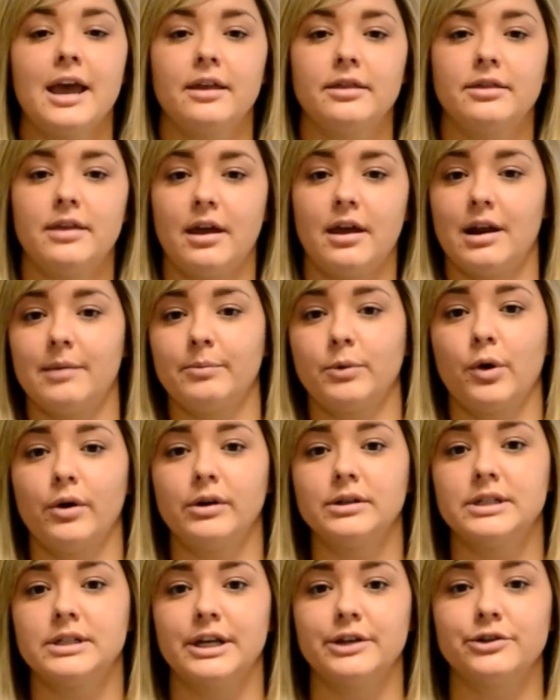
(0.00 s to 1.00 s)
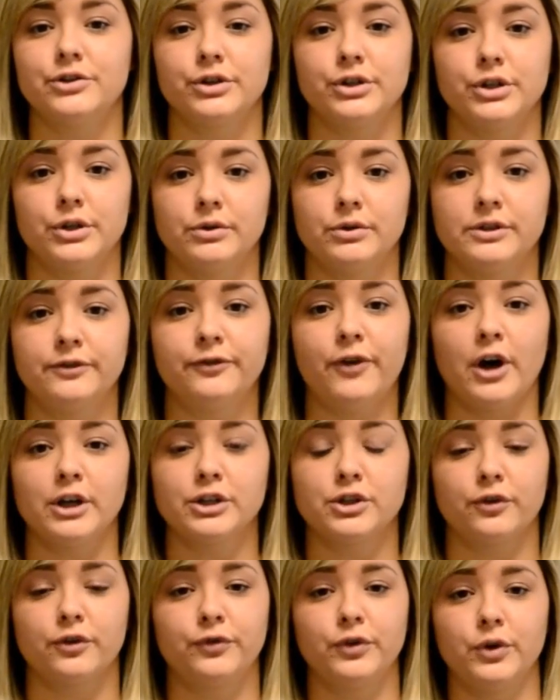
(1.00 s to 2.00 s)
Then I'm going to introduce
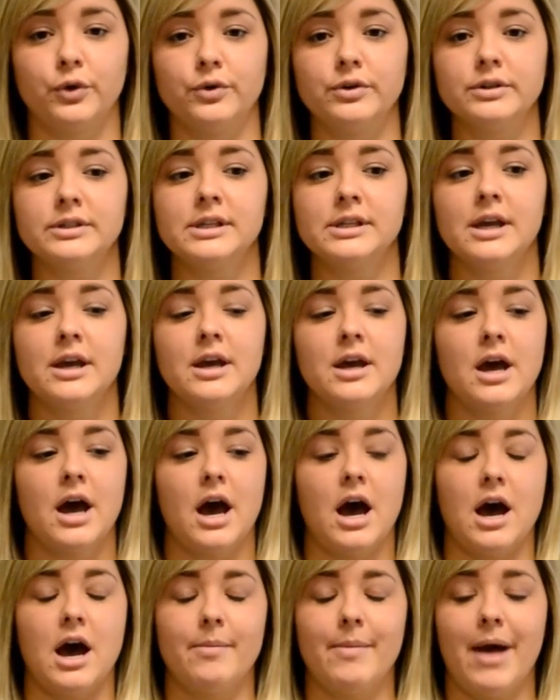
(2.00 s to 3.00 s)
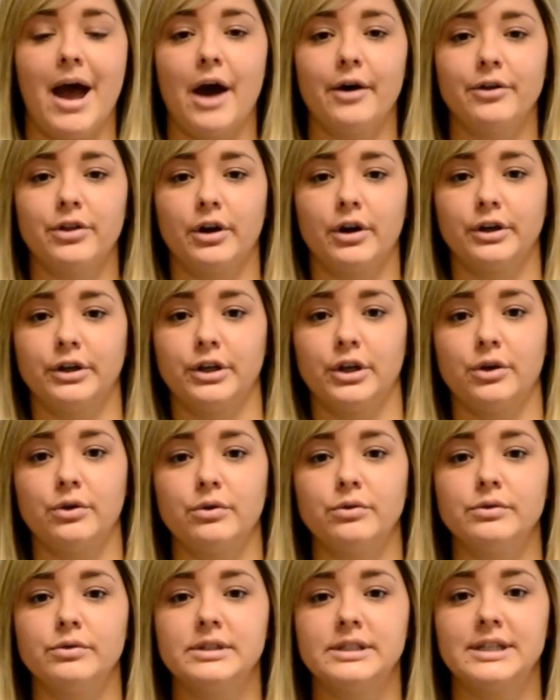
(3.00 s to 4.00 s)
fossil fuels, how they're
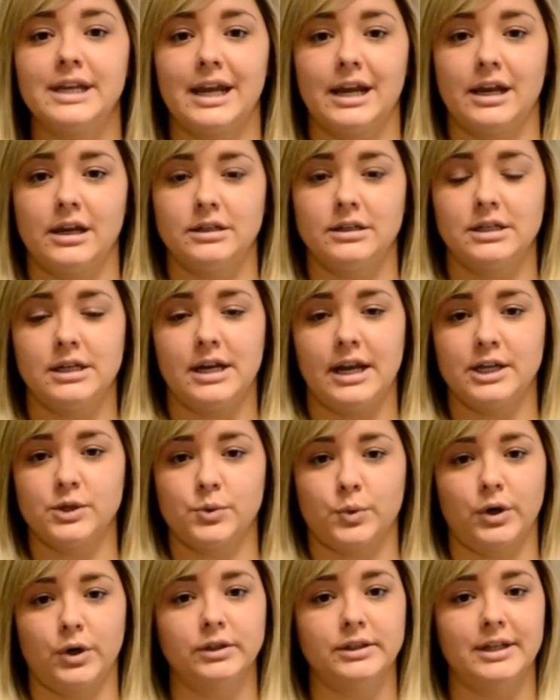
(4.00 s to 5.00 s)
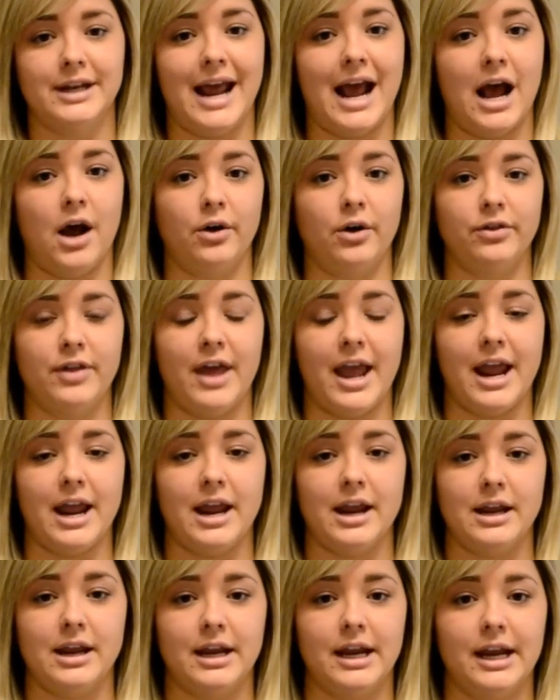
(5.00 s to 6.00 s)
used in today's world and how
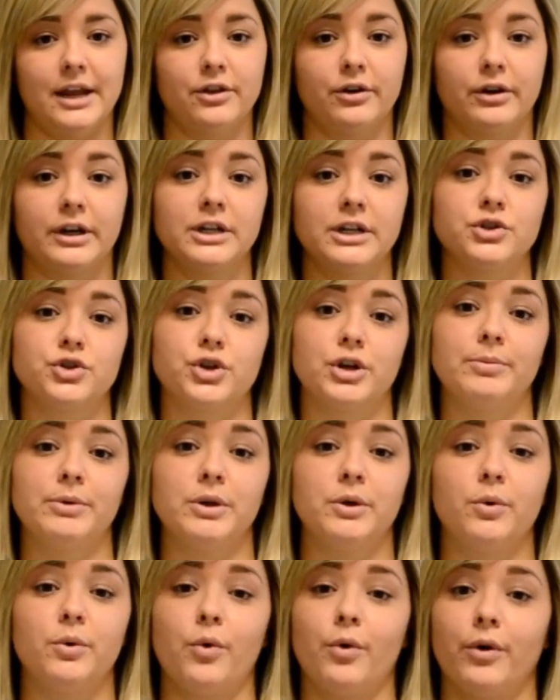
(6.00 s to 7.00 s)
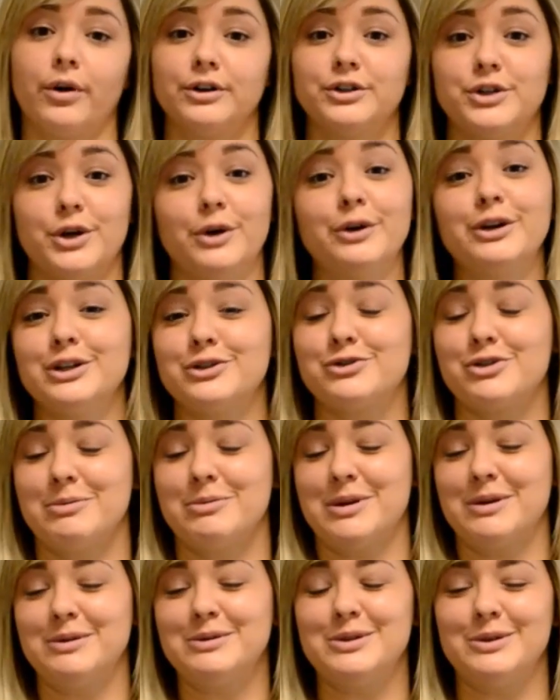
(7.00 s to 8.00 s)
they either contribute or don't
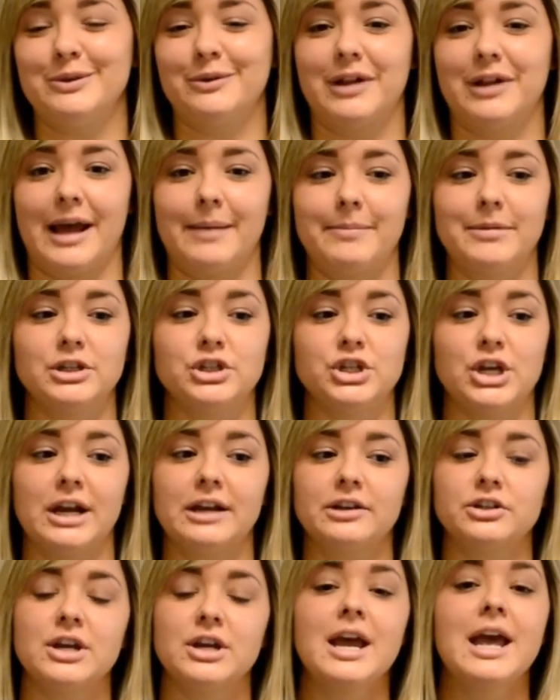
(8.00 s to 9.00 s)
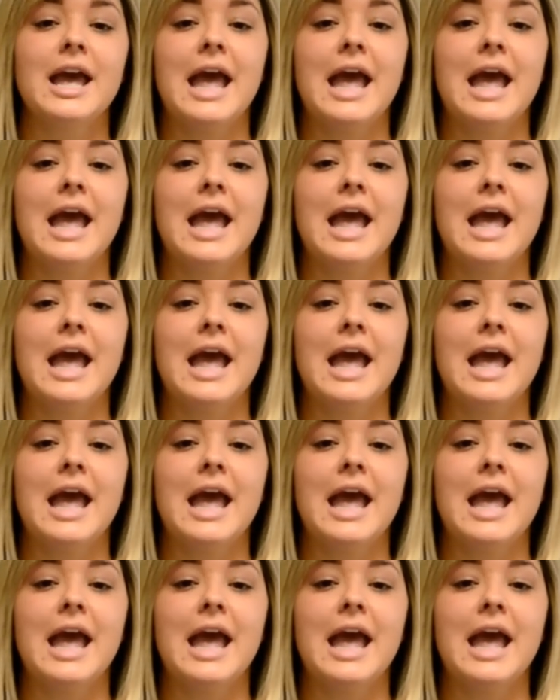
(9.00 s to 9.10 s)
contribute to climate change.